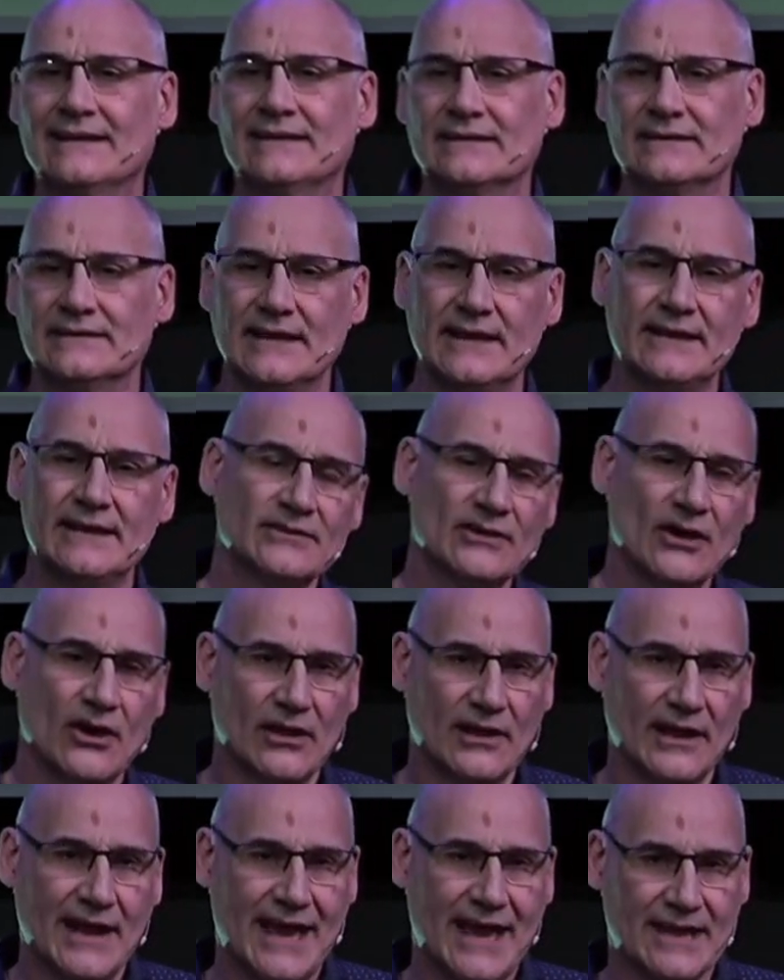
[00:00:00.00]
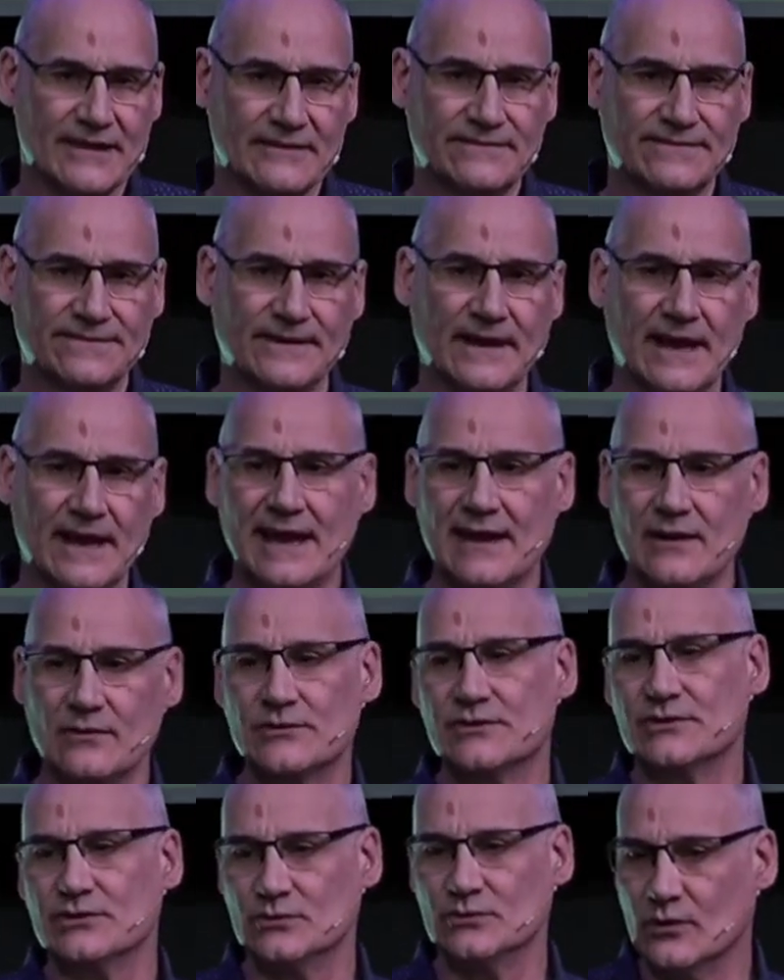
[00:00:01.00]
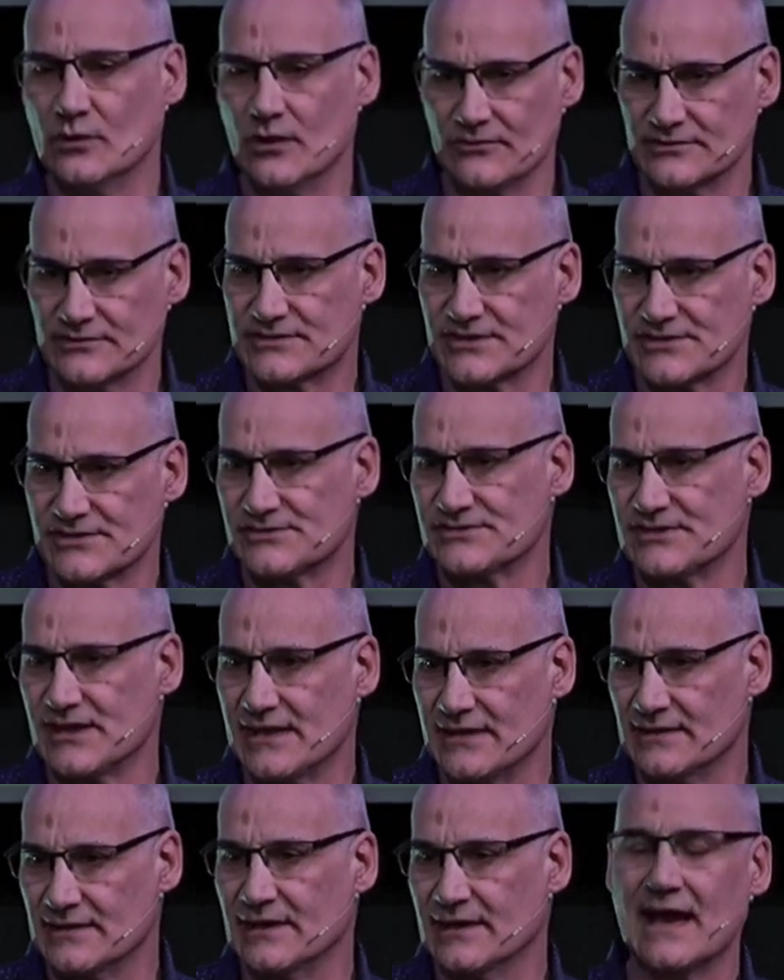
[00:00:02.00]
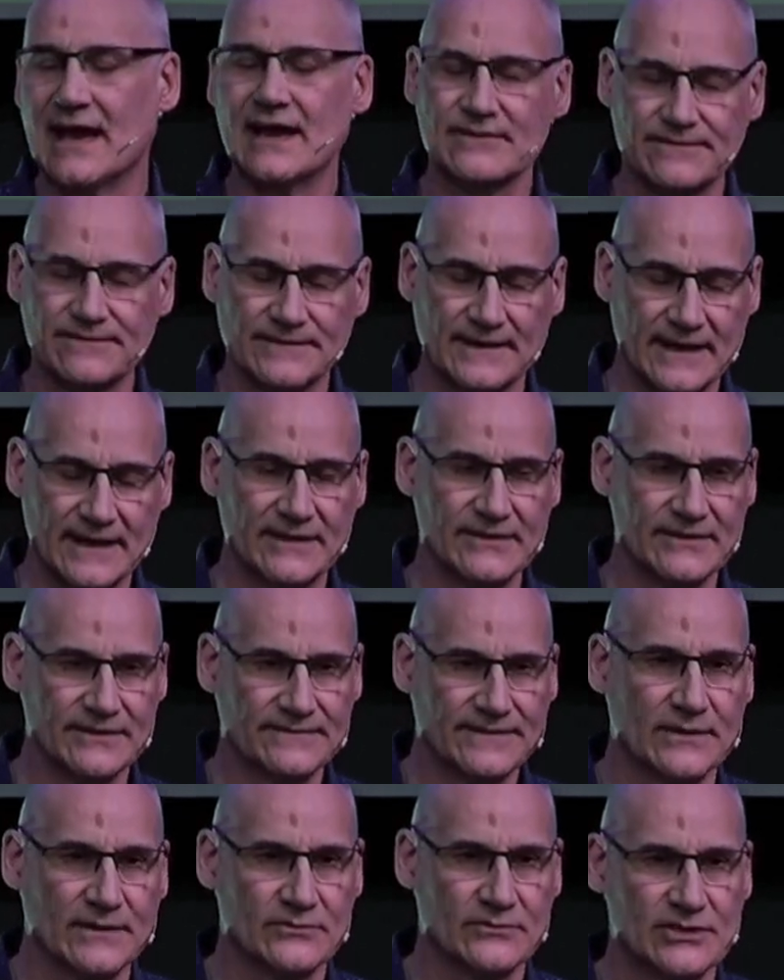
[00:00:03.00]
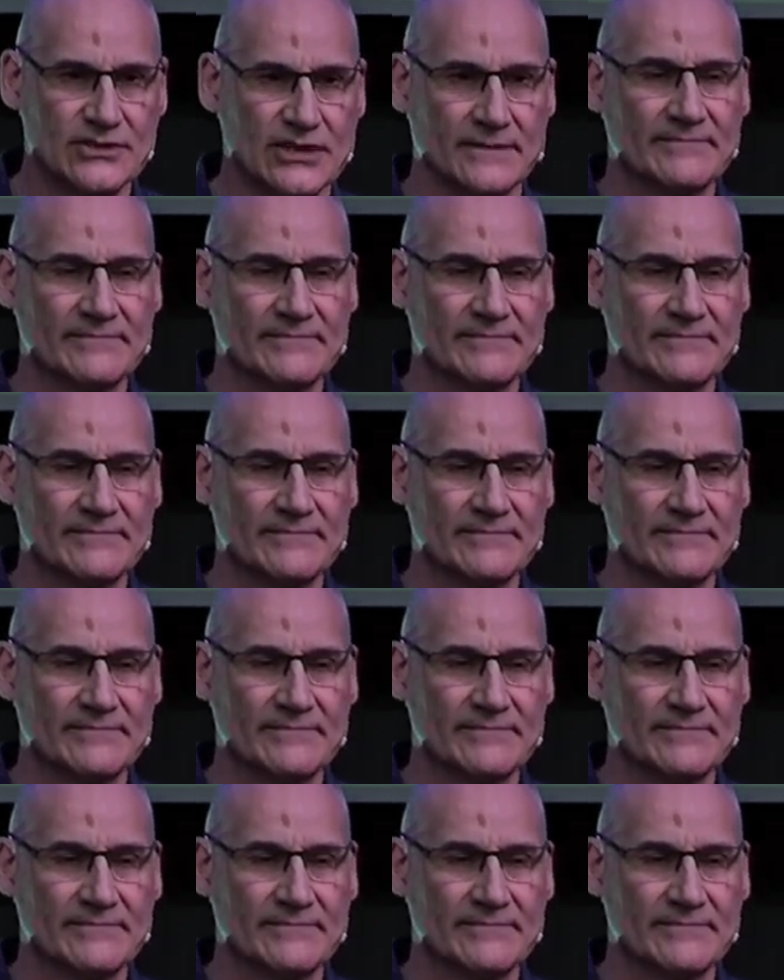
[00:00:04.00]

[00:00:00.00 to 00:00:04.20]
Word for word: in your life for how you want to see life in the future.